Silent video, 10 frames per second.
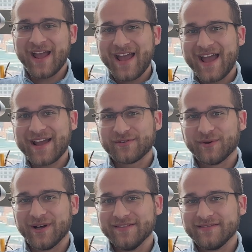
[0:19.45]
Hey
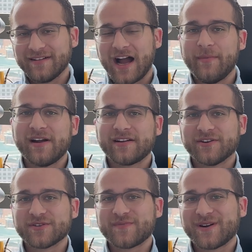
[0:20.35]
everyone, I'm Eric
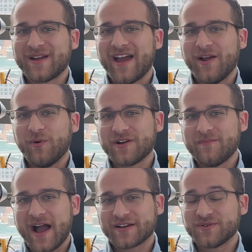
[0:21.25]
Hillsberg, and welcome
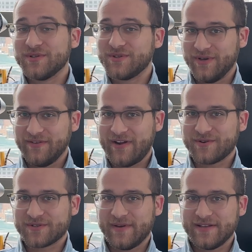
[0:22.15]
back to Intuitive
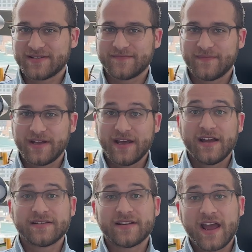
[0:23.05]
Aerospace.
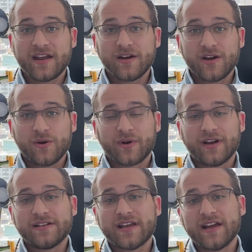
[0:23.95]
Today, we're going
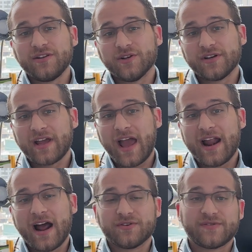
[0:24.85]
to take a look at
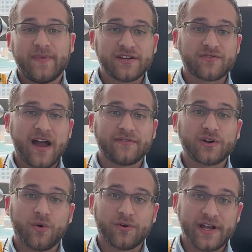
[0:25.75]
how spacecraft are
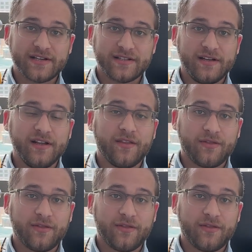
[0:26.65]
oriented in